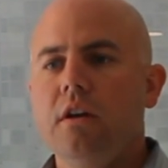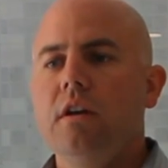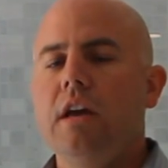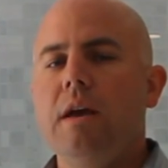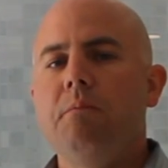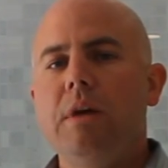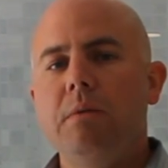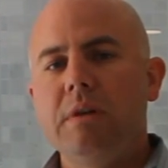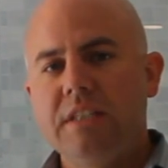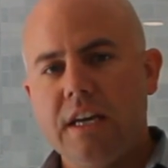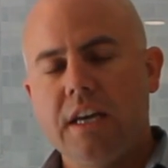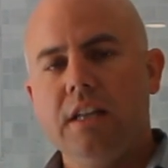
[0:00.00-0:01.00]
and being
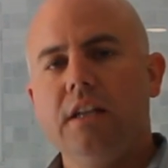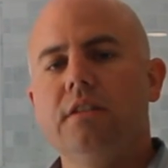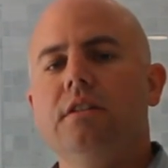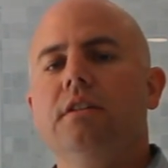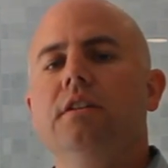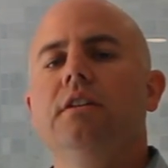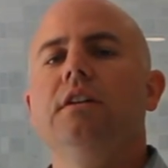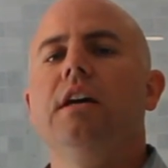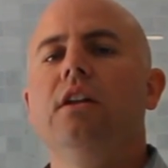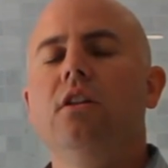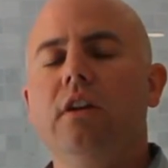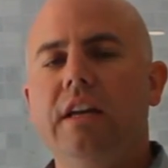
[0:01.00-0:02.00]
meticulous
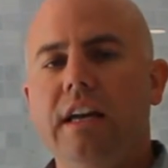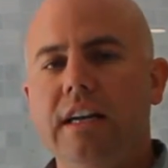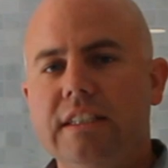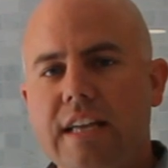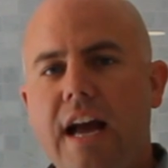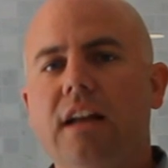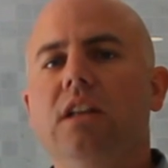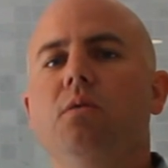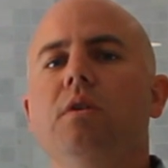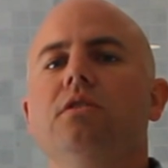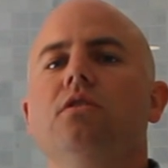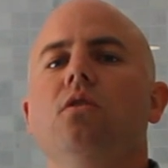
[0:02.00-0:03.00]
and looking exactly
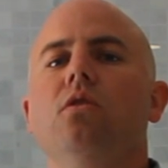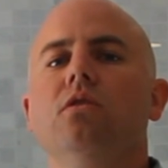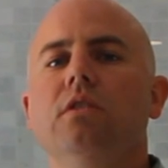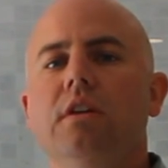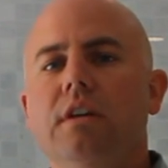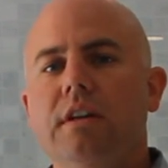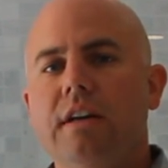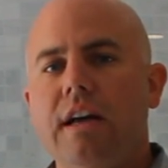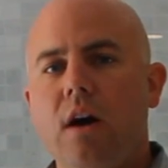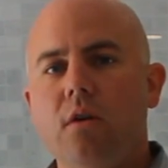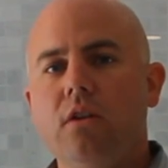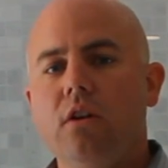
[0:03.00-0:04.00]
what's sold,
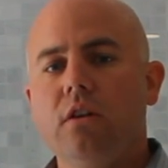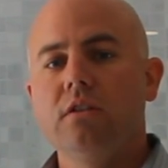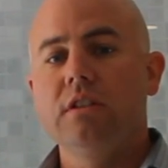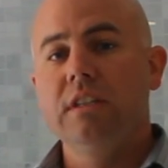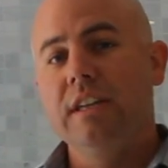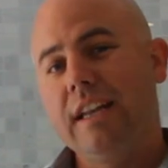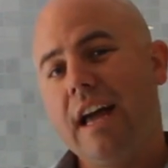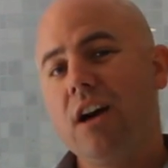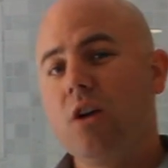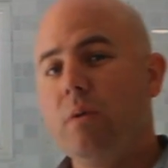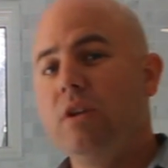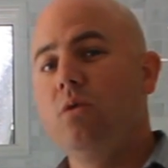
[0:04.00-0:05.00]
how it looks, and how
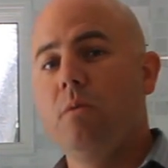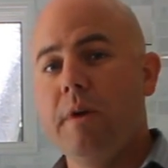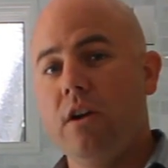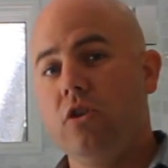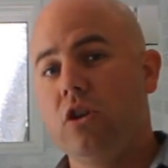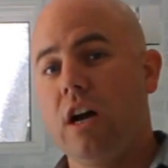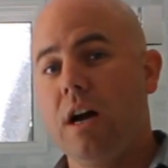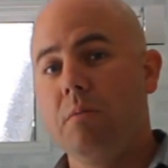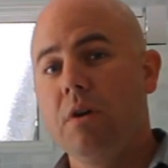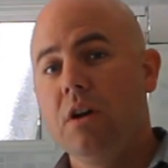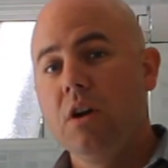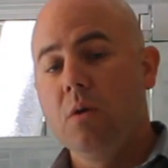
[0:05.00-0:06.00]
can we do a better job.
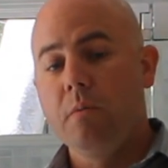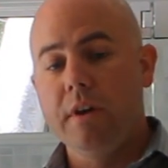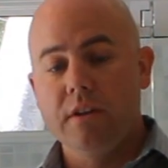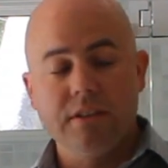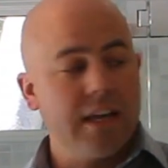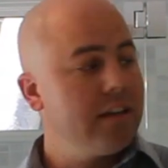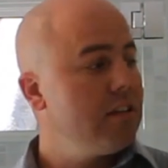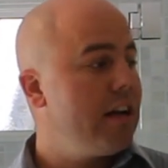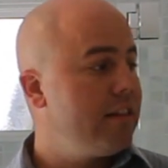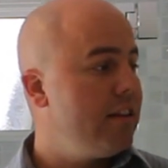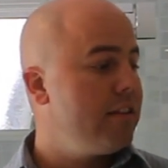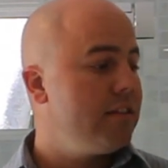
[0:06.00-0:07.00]
Because things
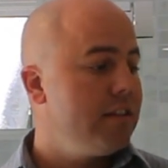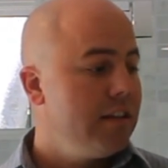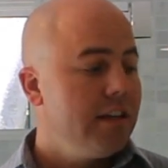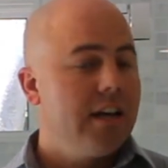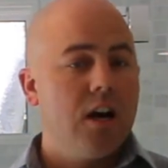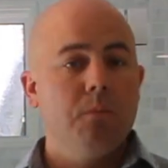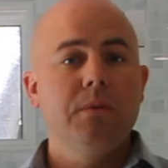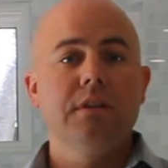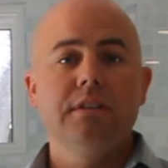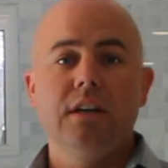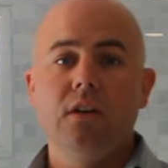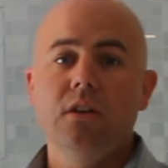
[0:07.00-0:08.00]
like this help us
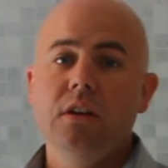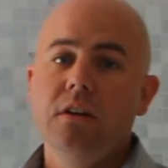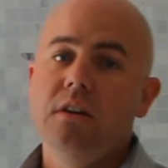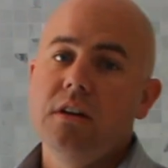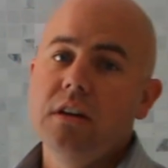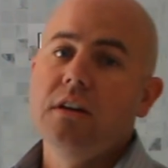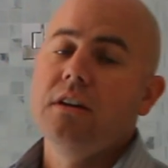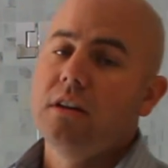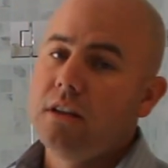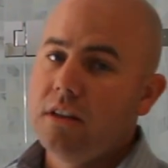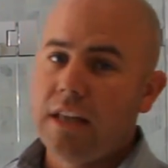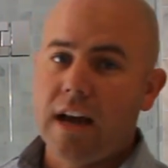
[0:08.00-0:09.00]
sell
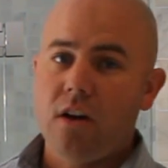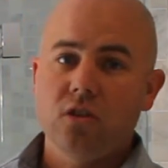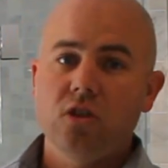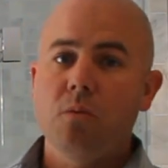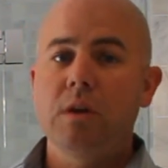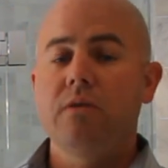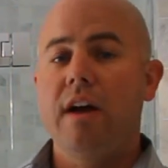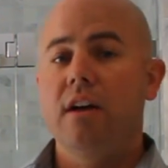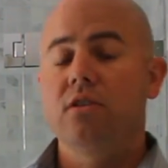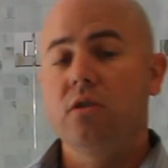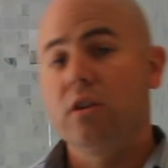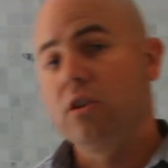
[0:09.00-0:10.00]
the house so much
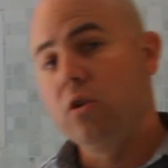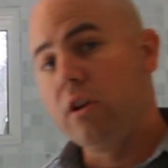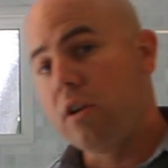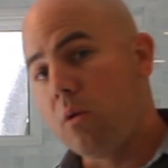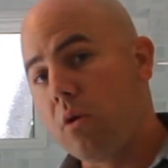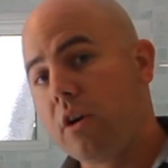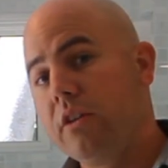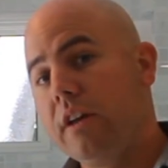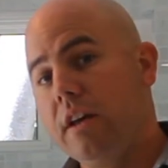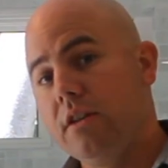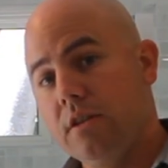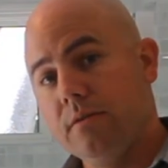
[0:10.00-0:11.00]
faster, including our work in the
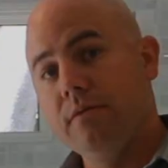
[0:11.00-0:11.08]
kitchen.